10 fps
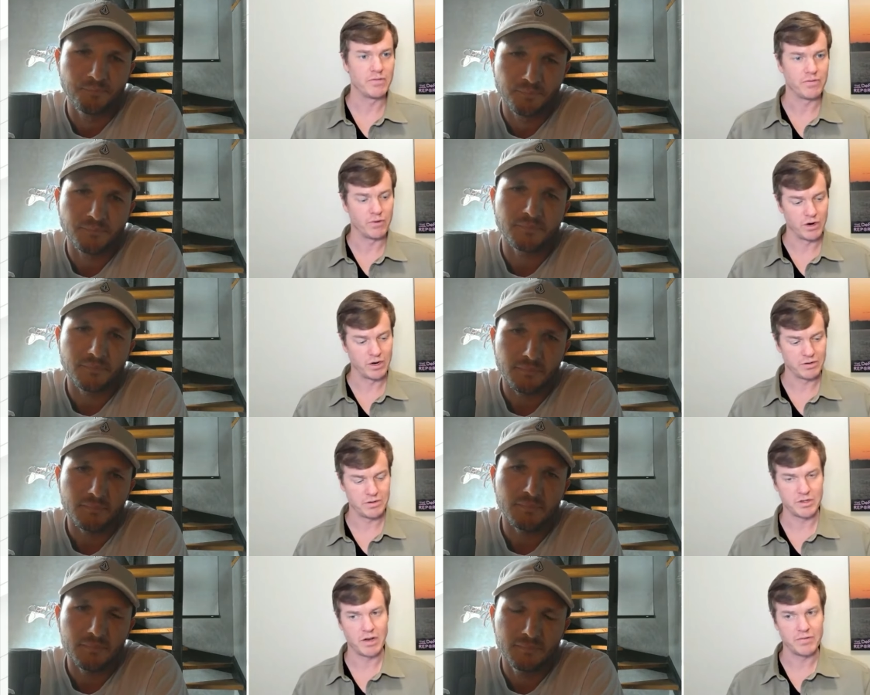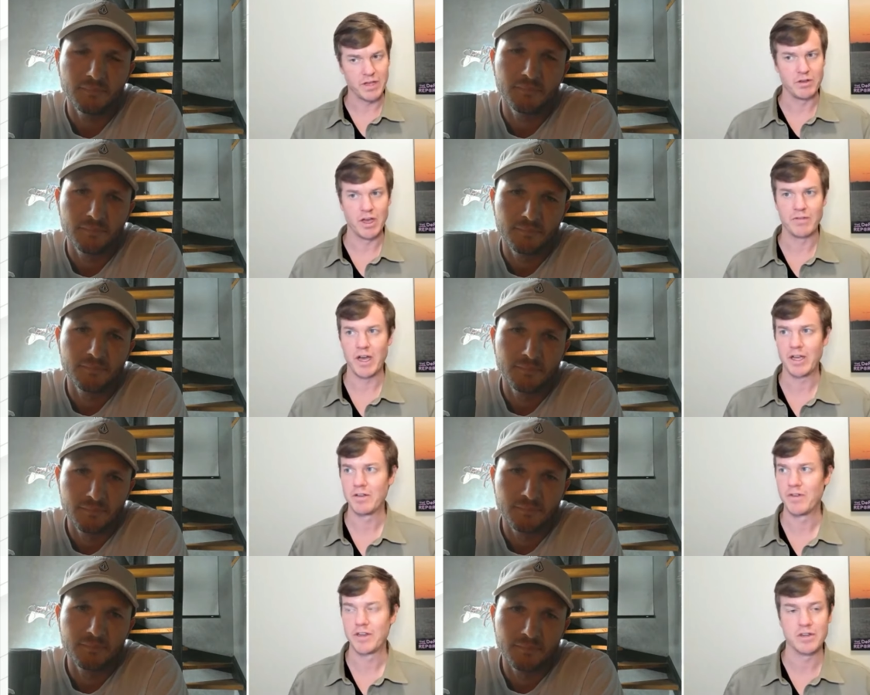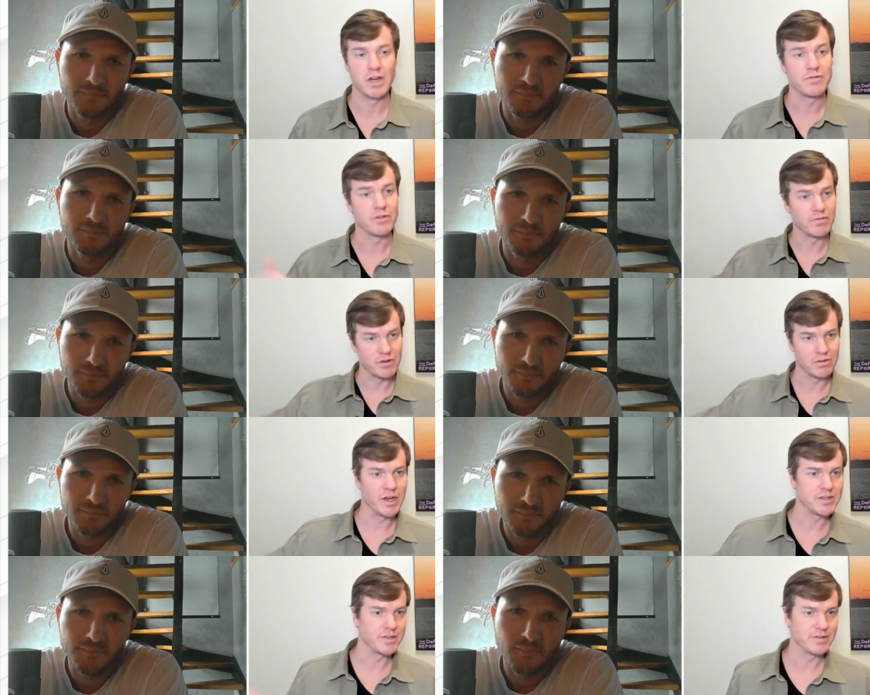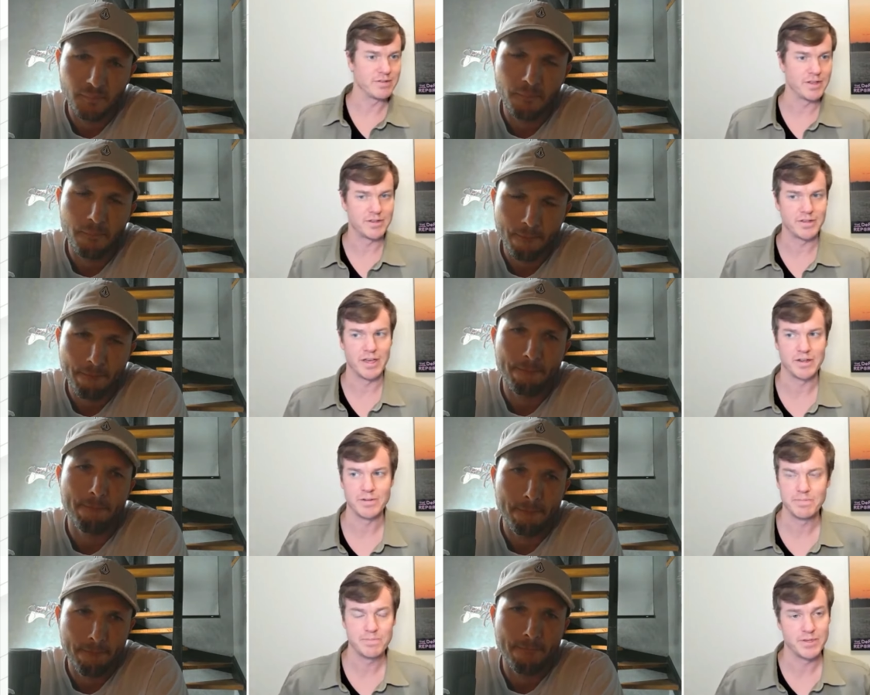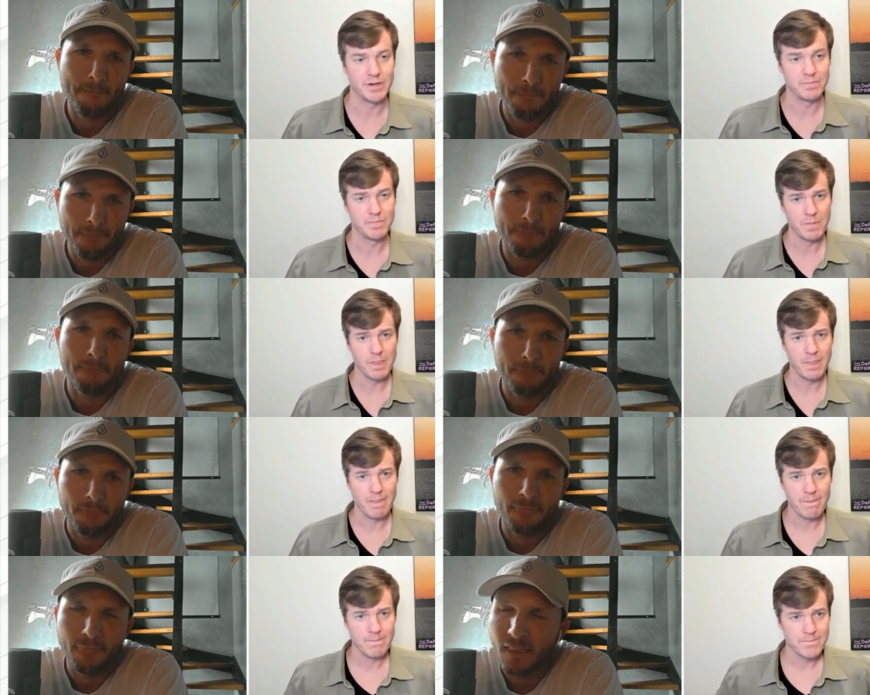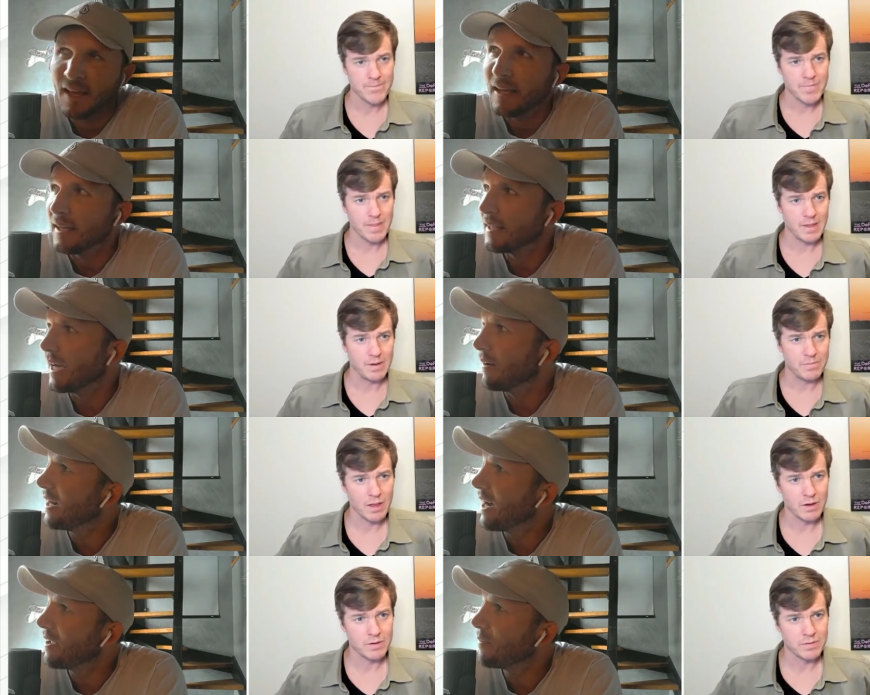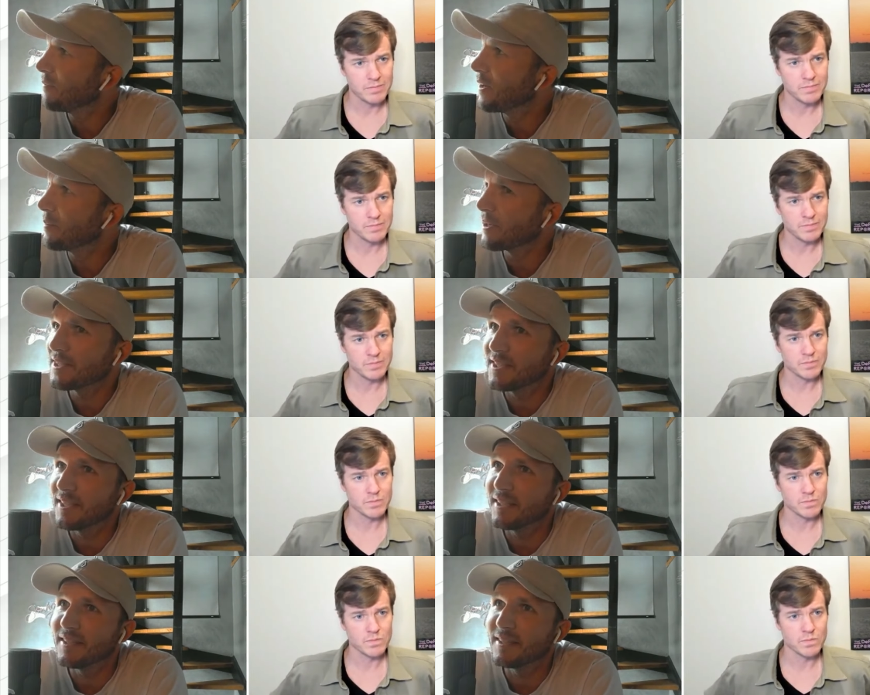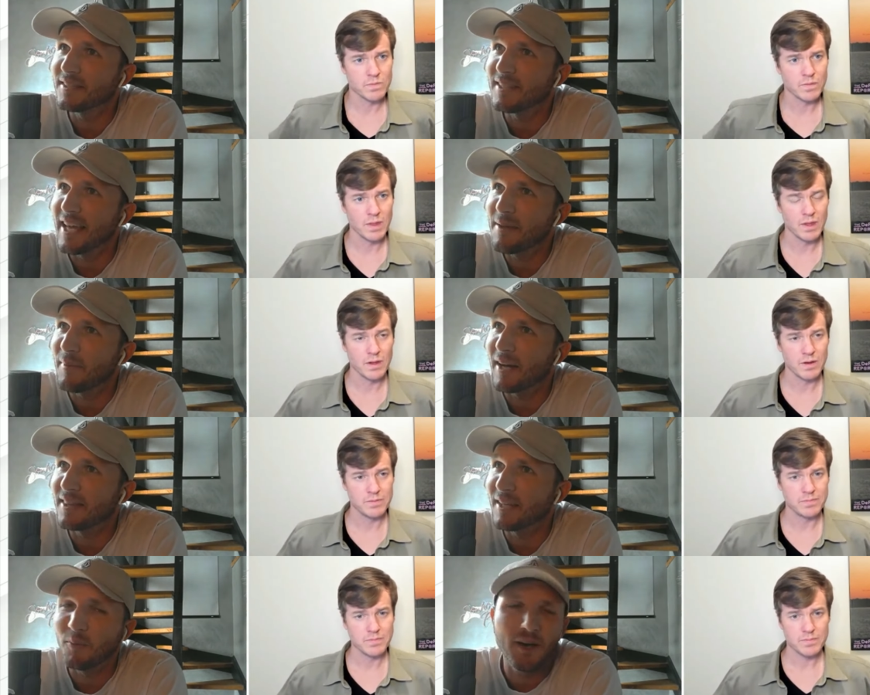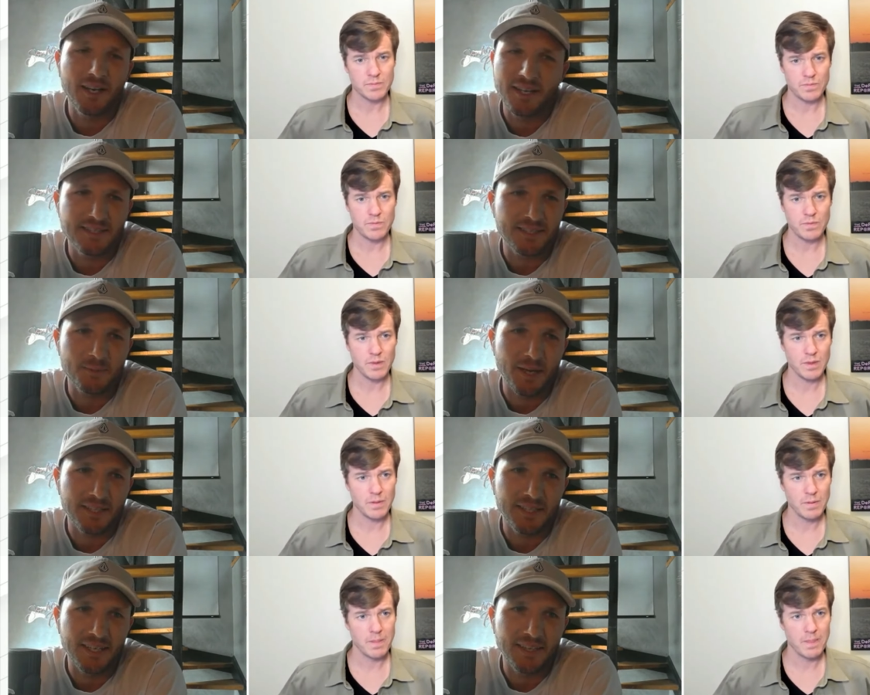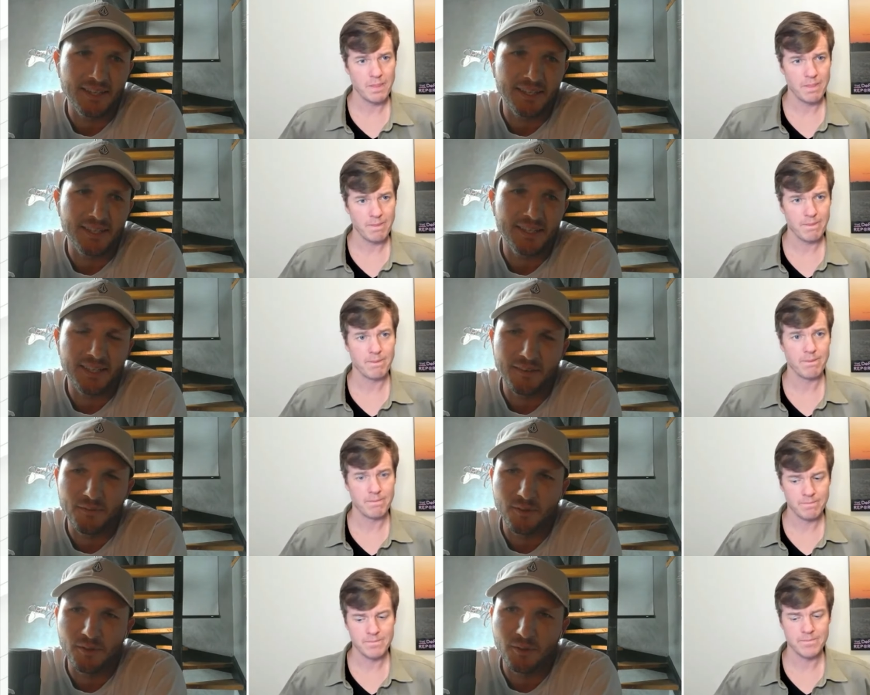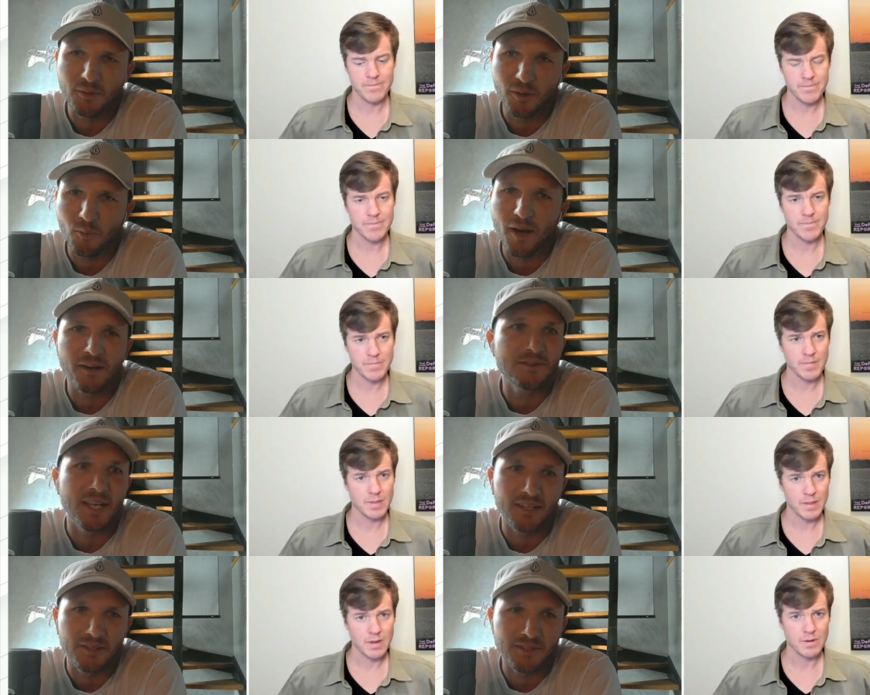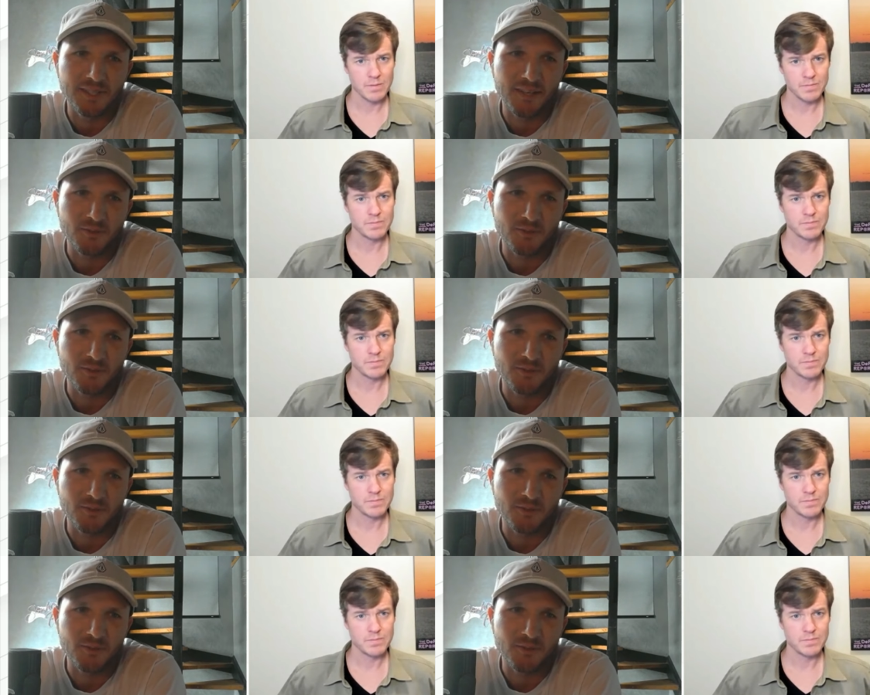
Speaker 1: for stuff that you have high conviction on for, for the rest of this cycle. So
Speaker 2: yeah, I very much see it the same. I think one, it is expected. And I think if you are aware of cycles and how